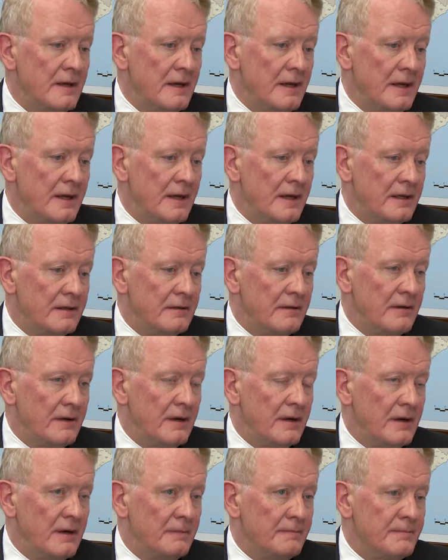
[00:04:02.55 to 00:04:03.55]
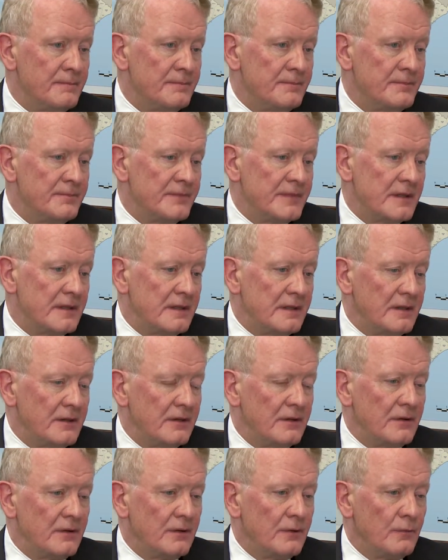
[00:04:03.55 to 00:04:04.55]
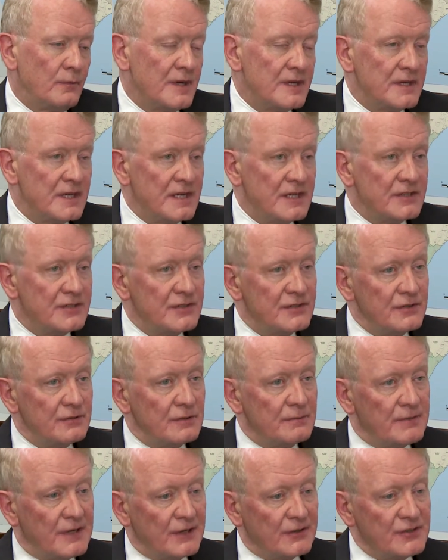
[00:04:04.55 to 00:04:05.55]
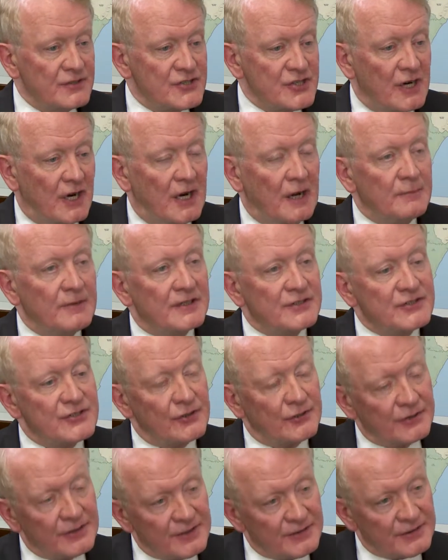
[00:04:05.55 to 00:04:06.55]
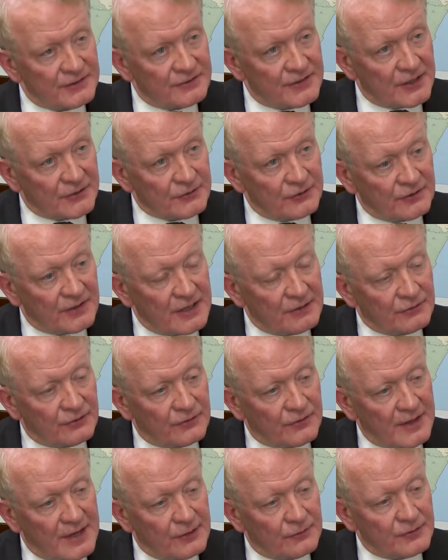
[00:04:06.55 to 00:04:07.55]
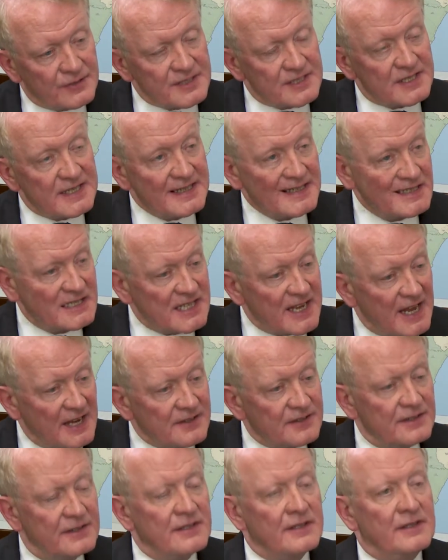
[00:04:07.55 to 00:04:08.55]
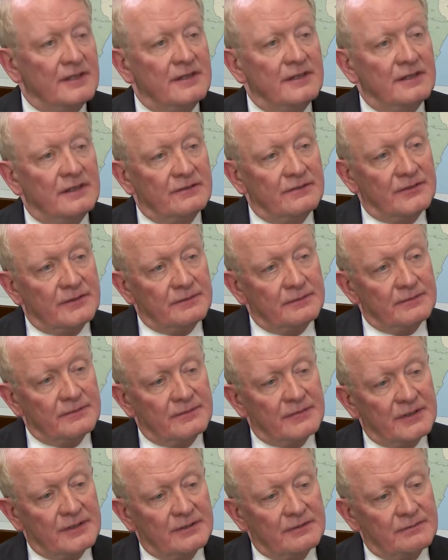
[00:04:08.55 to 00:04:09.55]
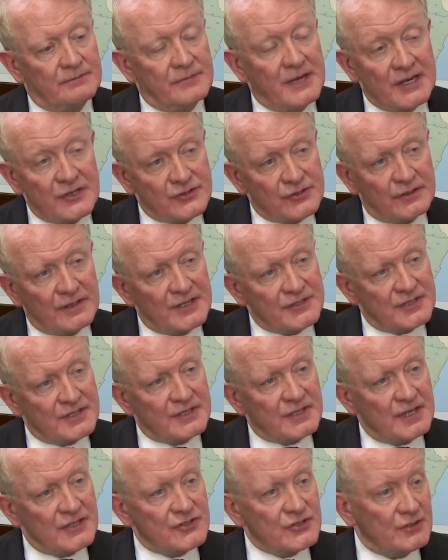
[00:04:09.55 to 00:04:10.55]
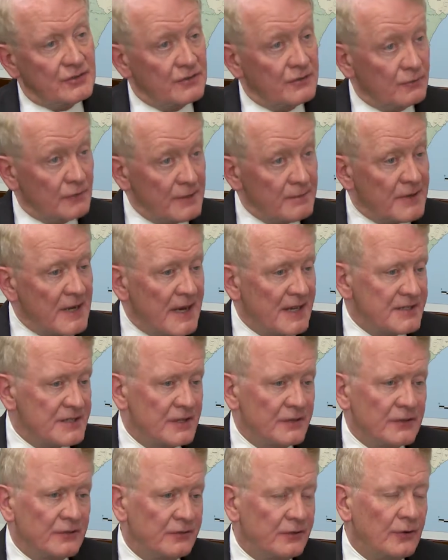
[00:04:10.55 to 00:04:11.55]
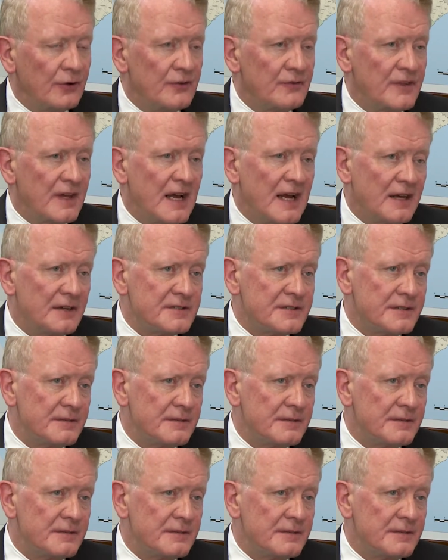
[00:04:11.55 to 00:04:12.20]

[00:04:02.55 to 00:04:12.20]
And we need to do a better job, and certainly at the federal level, that was the intent of the major legislation we passed on the floor of the House.